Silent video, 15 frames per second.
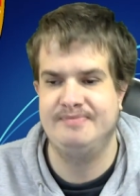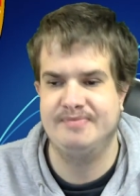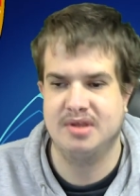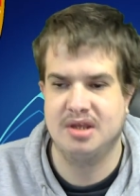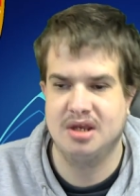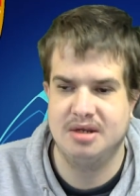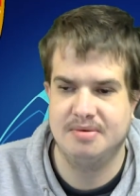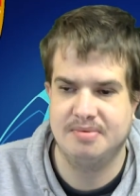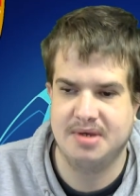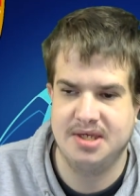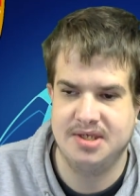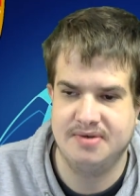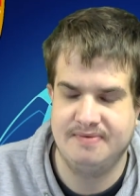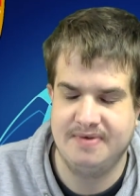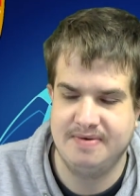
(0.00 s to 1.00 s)
going up against
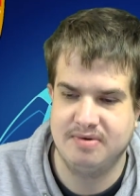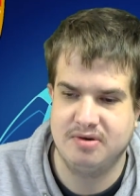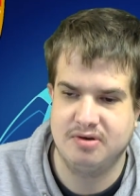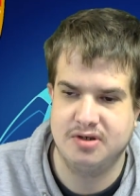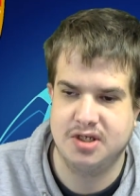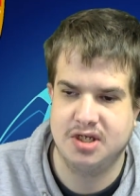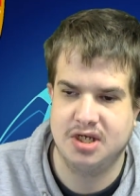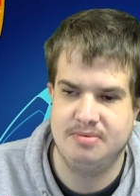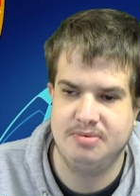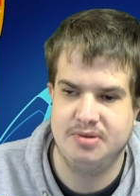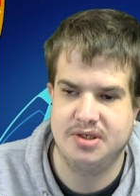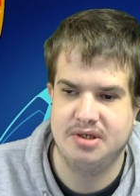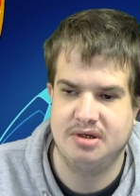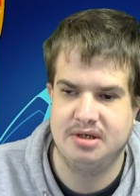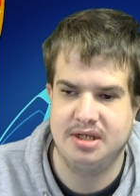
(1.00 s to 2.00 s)
a very good German
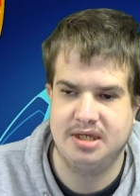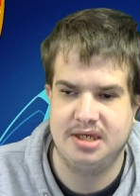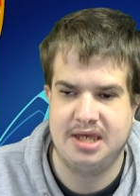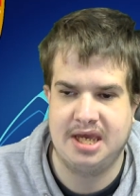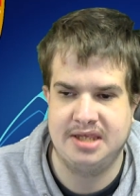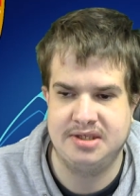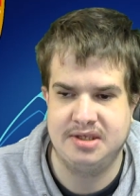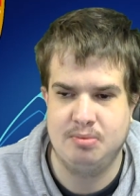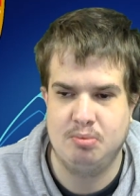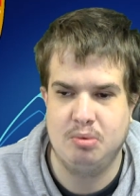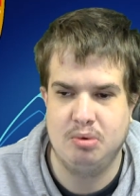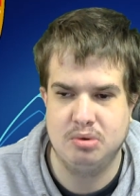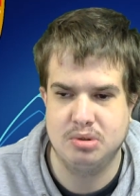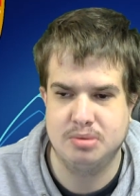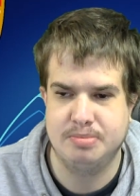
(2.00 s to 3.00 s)
side as in
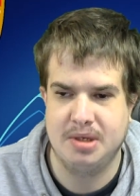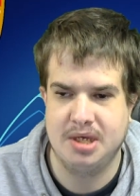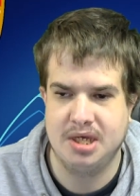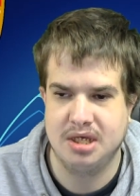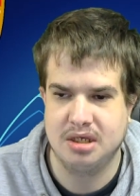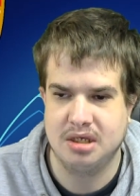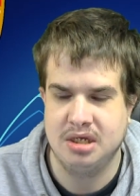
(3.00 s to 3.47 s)
Wolfsburg.